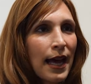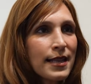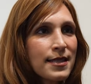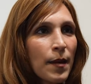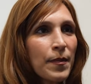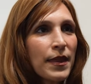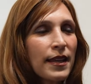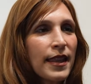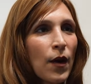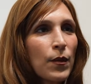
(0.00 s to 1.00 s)
as
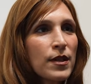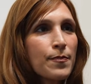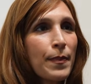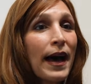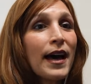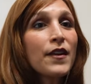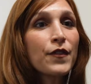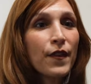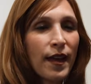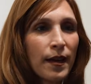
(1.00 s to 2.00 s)
something that was bad
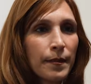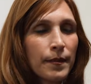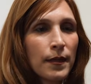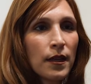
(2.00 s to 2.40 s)
for them.